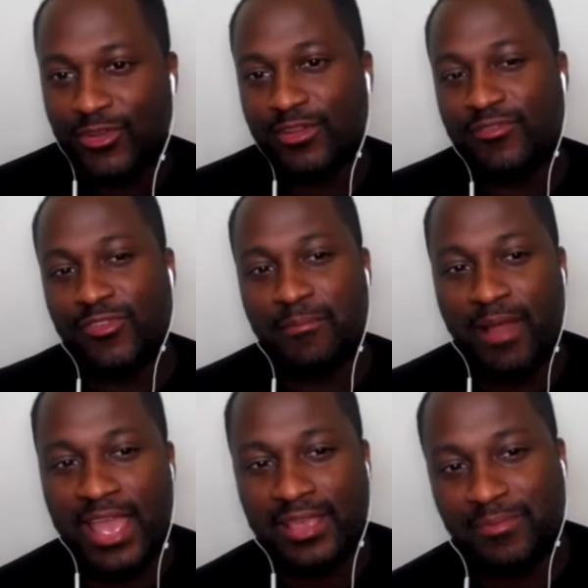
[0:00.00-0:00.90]
for
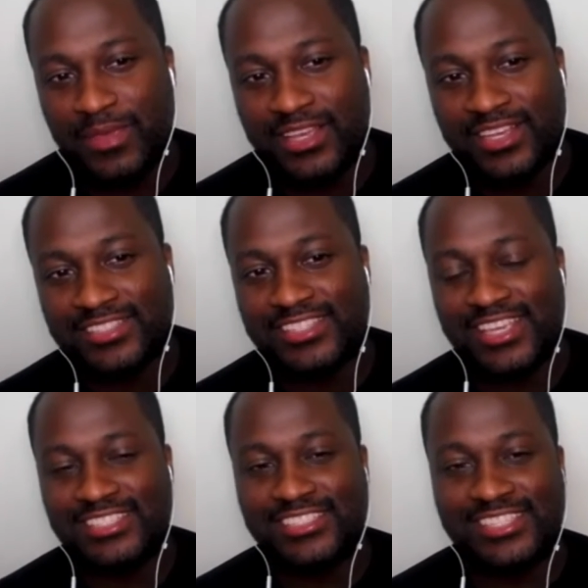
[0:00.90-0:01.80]
Mike because
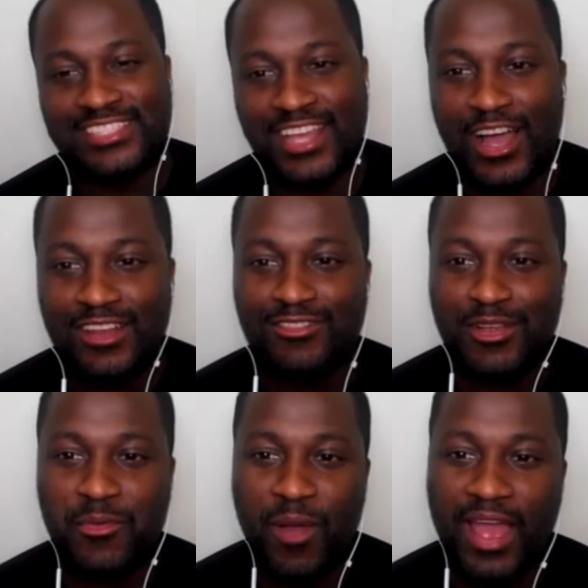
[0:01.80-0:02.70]
it's just
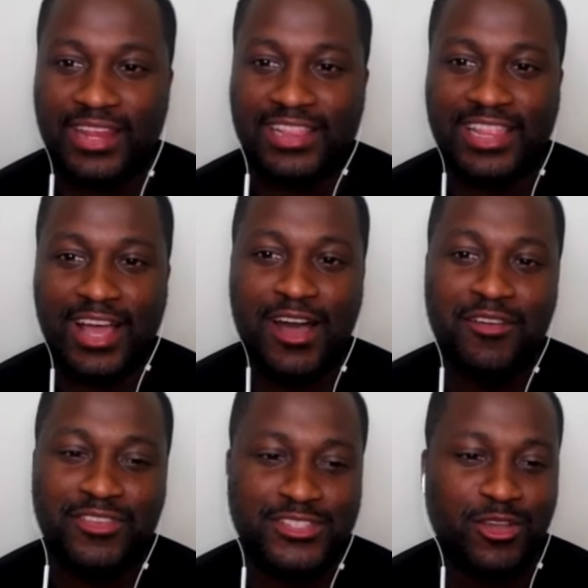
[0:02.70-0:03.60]
unrequited
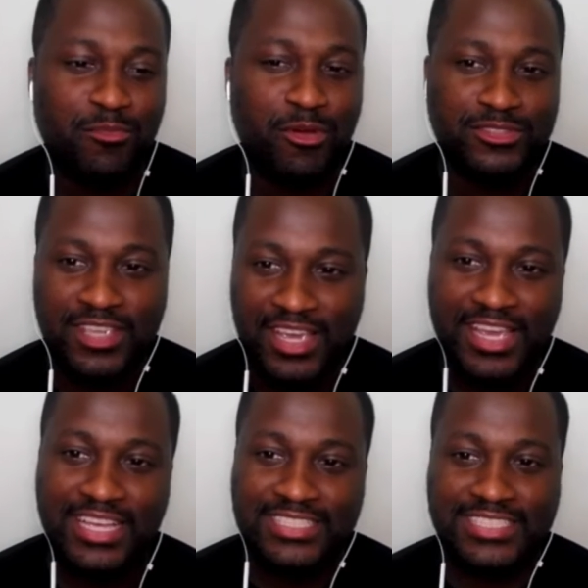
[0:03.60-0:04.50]
love. It's almost
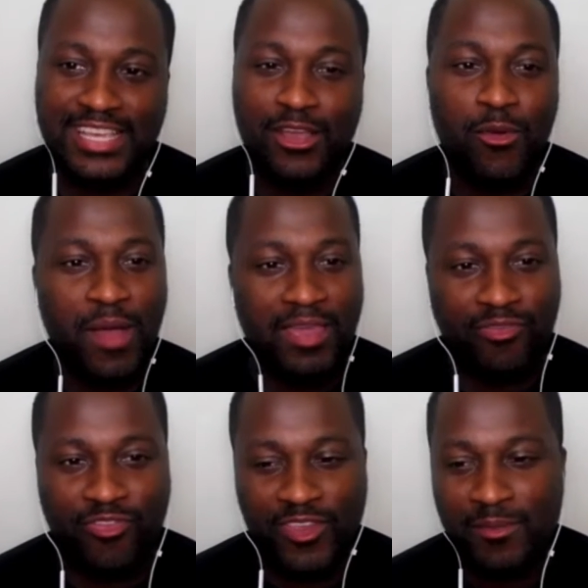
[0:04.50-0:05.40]
single
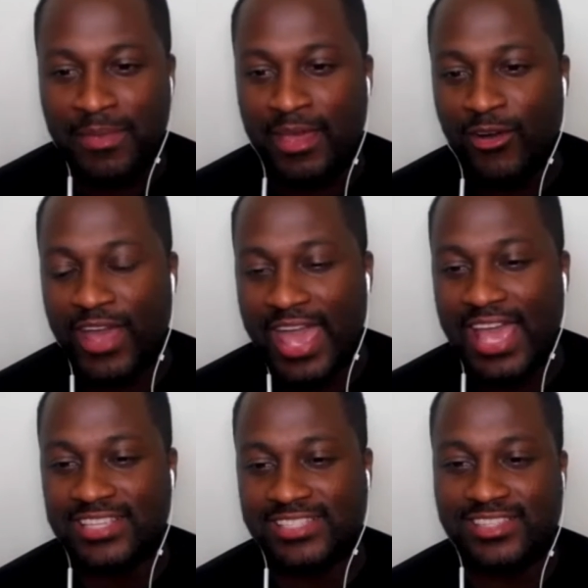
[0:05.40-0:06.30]
white
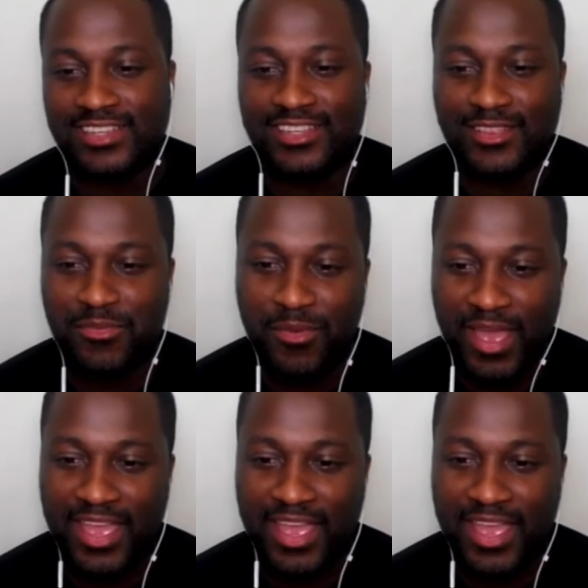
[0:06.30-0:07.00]
female-esque the